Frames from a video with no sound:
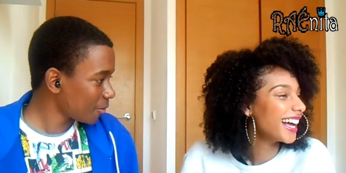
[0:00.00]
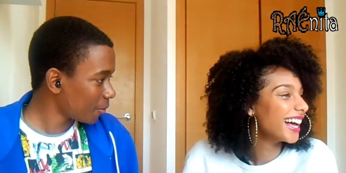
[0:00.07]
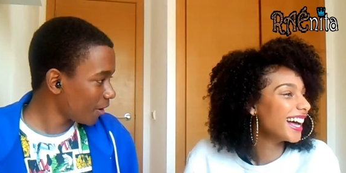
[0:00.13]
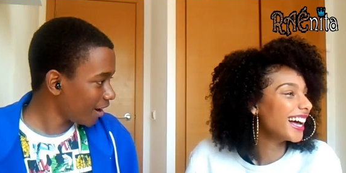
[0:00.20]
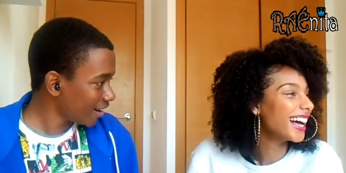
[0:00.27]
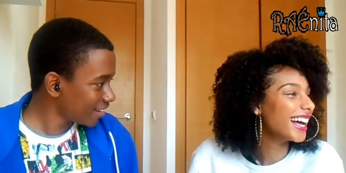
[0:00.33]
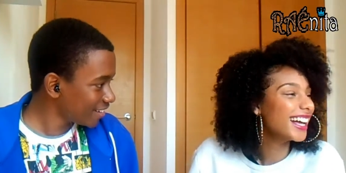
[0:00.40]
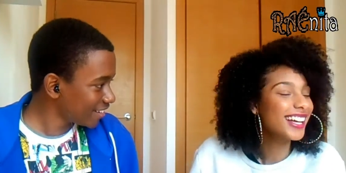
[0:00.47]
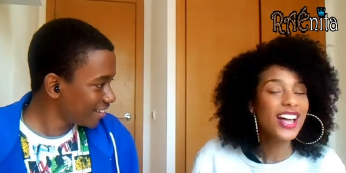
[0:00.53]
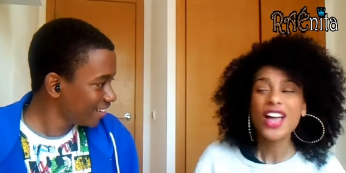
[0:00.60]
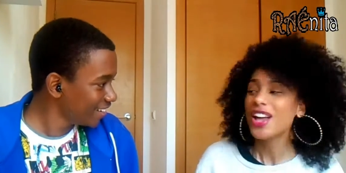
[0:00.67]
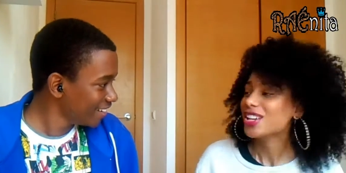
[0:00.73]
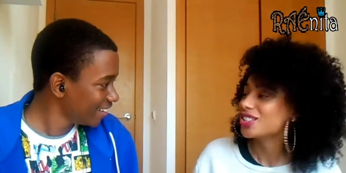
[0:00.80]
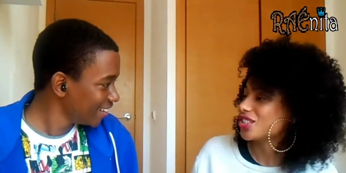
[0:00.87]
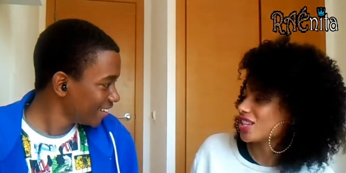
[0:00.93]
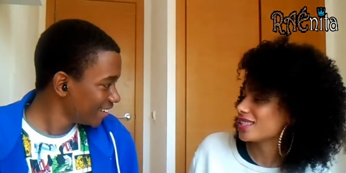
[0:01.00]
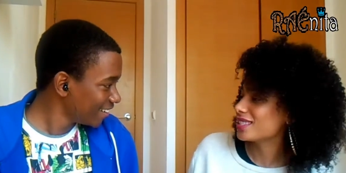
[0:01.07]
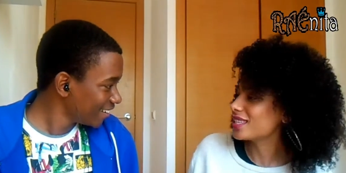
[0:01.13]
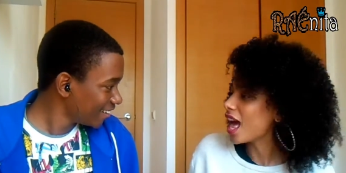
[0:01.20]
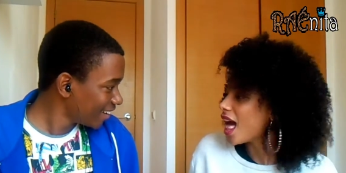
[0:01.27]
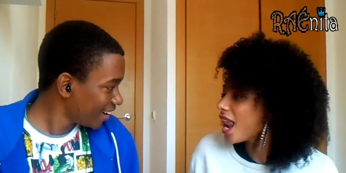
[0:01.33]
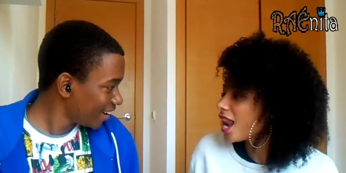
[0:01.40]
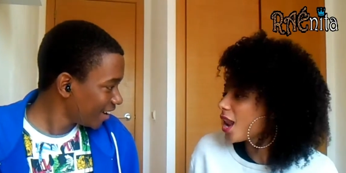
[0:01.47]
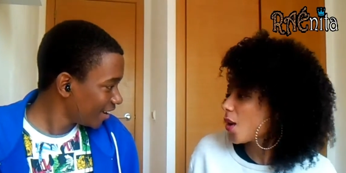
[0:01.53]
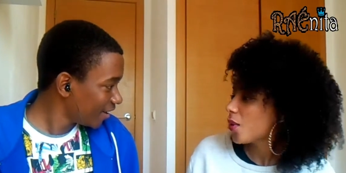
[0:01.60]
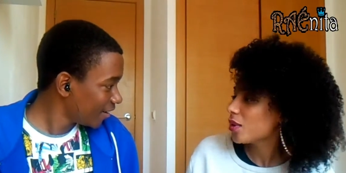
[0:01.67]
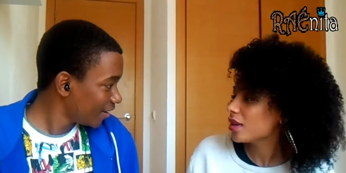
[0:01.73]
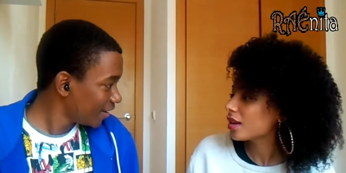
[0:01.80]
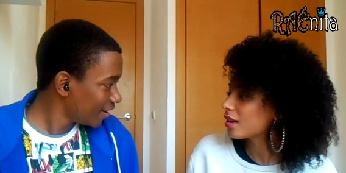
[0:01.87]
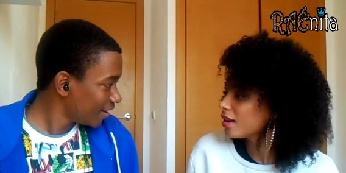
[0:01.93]
Speaker 1: just a what?
Speaker 2: Just a
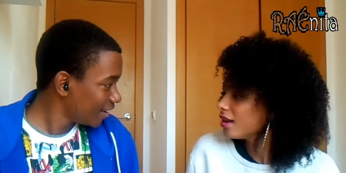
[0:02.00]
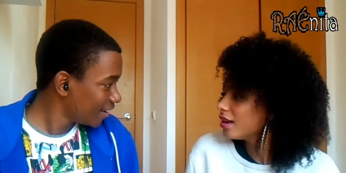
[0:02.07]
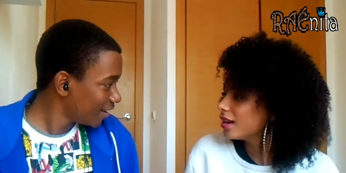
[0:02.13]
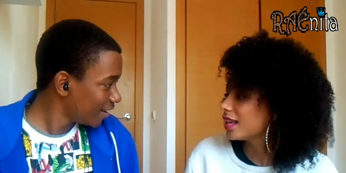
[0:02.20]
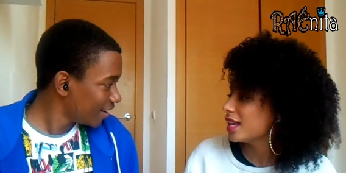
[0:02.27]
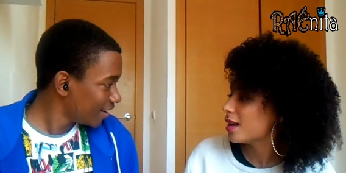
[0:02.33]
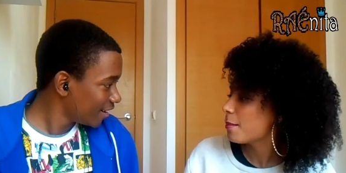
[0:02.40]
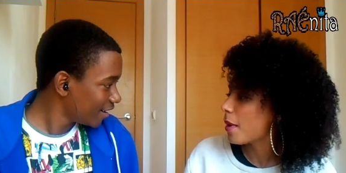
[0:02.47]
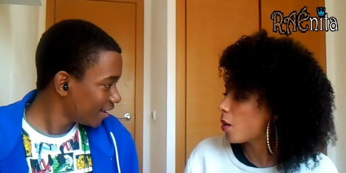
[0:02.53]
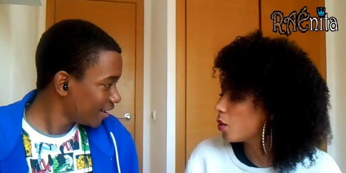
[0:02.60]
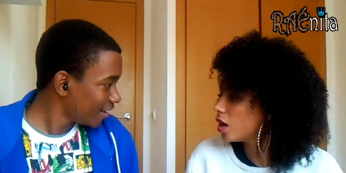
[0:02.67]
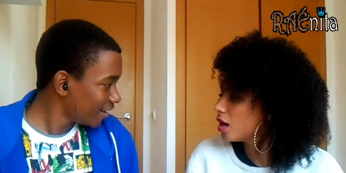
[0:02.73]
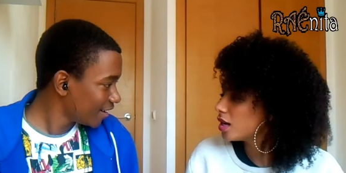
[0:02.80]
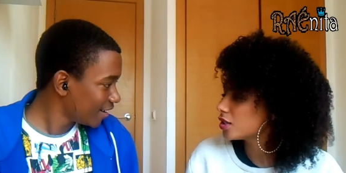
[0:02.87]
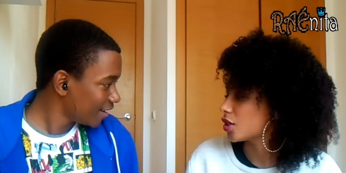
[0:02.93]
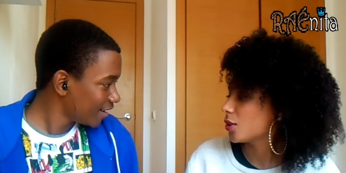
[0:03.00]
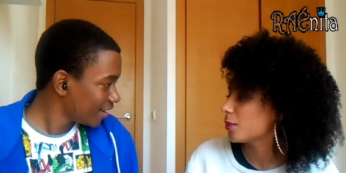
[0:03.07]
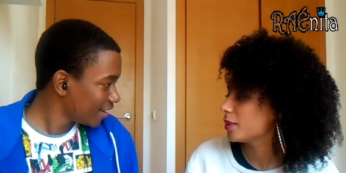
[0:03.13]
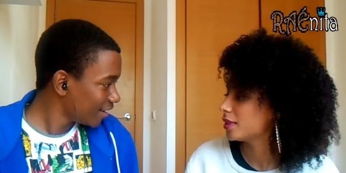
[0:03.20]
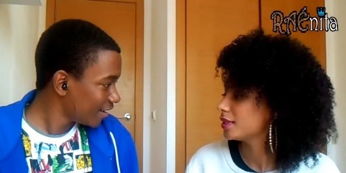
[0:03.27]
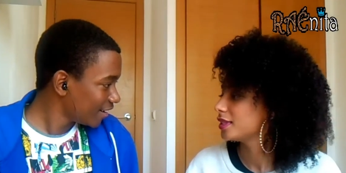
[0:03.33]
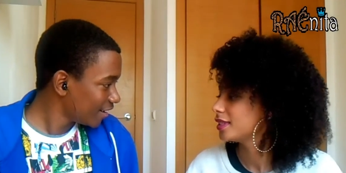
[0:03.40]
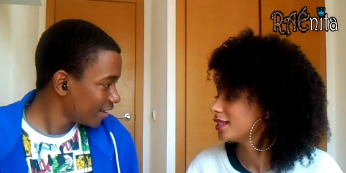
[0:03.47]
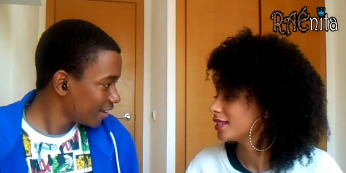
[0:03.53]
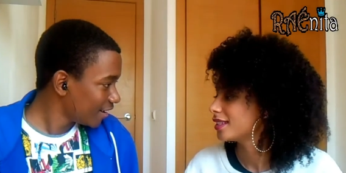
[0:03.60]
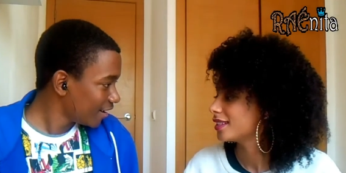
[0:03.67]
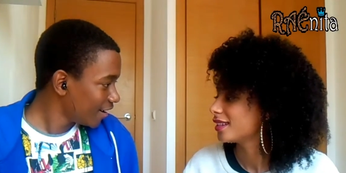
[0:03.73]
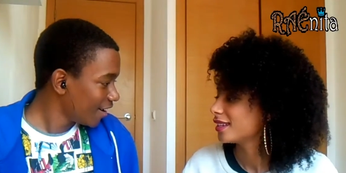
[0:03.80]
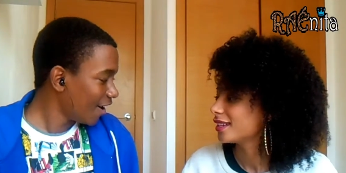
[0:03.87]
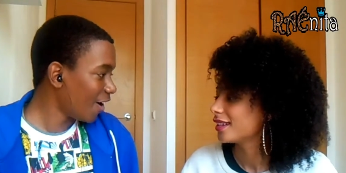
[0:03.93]
lonely girl in my wardrobe.
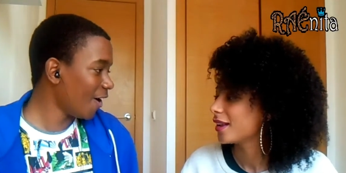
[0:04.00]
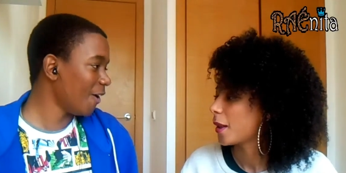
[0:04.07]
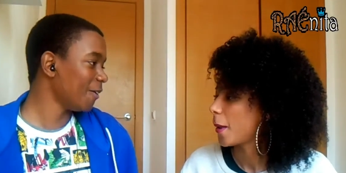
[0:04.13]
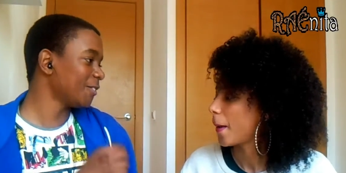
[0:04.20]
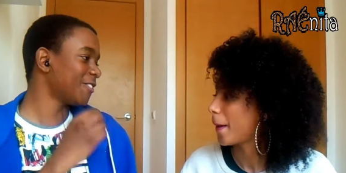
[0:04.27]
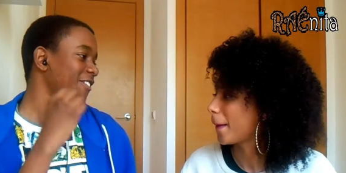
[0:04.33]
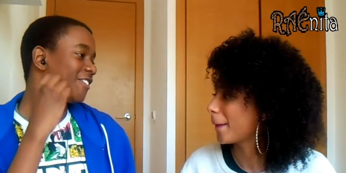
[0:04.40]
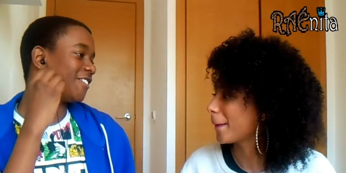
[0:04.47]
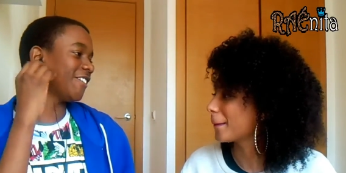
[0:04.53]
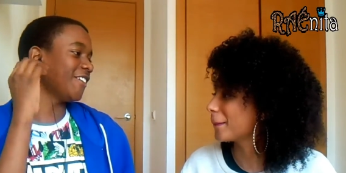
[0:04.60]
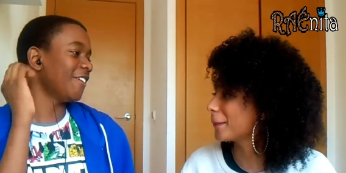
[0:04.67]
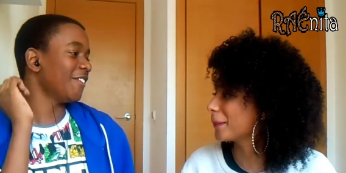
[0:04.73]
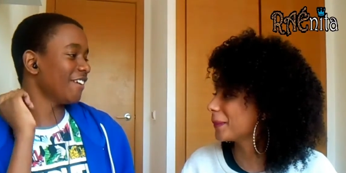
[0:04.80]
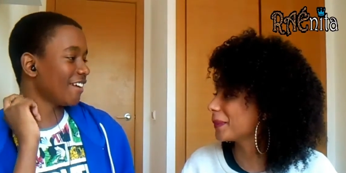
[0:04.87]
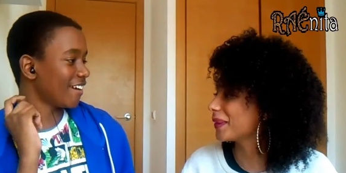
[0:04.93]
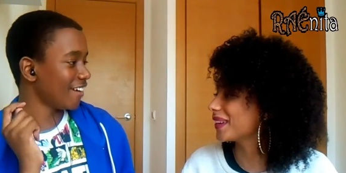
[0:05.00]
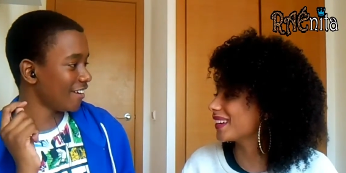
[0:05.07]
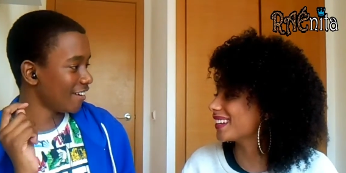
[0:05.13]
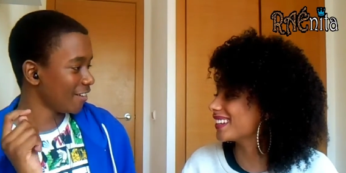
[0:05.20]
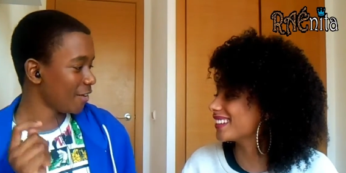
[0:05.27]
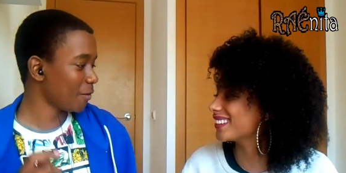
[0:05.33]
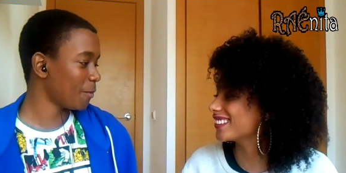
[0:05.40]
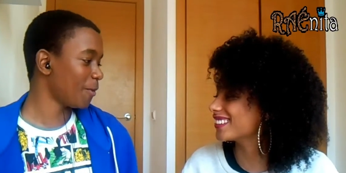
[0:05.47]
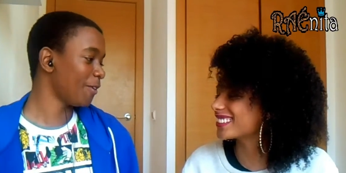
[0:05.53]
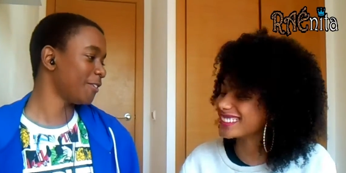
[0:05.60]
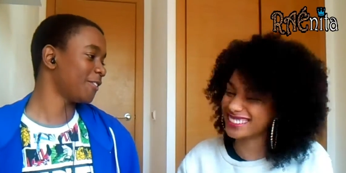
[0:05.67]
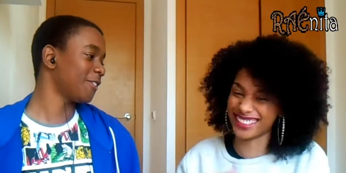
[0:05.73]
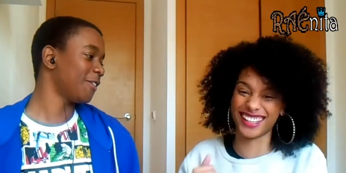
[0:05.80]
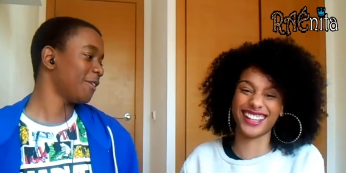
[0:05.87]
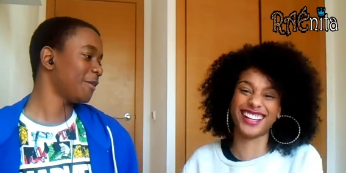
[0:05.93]
Speaker 1: Oh, just a lonely girl in your
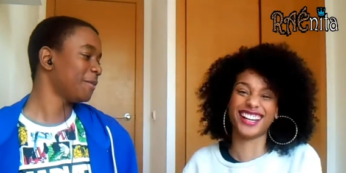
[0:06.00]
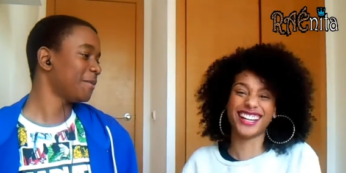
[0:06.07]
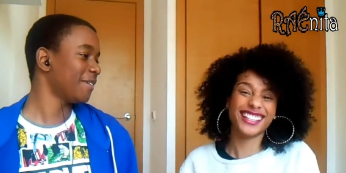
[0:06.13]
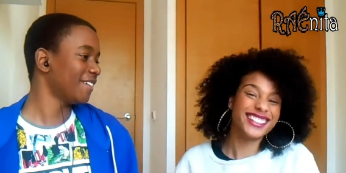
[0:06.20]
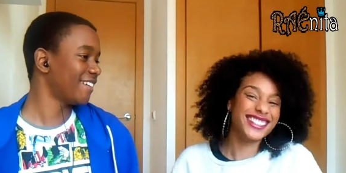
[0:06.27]
wardrobe.